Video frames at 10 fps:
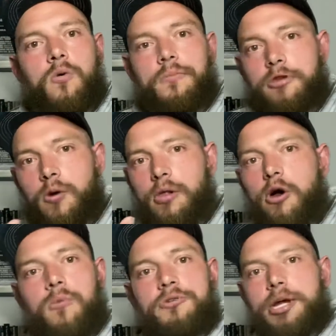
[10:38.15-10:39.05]
total
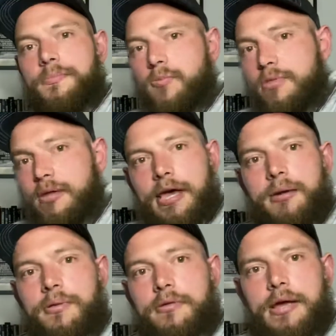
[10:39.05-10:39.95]
home gyms with the
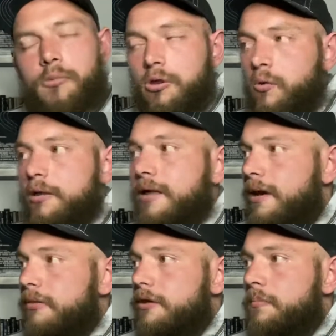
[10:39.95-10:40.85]
cables, they would look at that
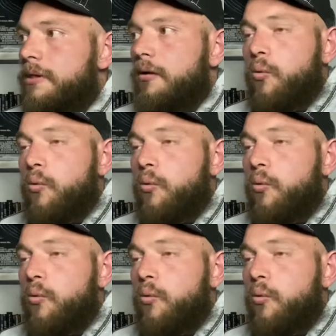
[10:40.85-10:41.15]
and they'd be like,